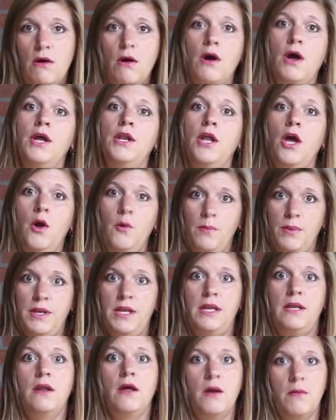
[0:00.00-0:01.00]
on
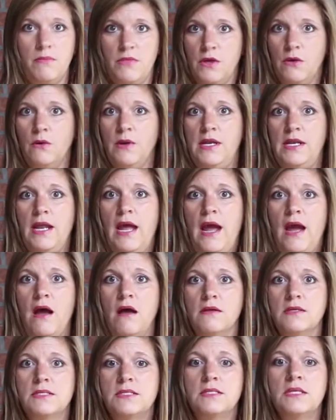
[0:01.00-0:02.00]
opening up the
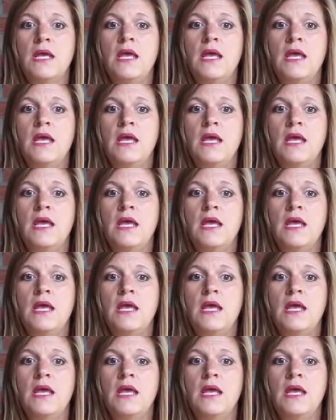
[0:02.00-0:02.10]
greenhouse,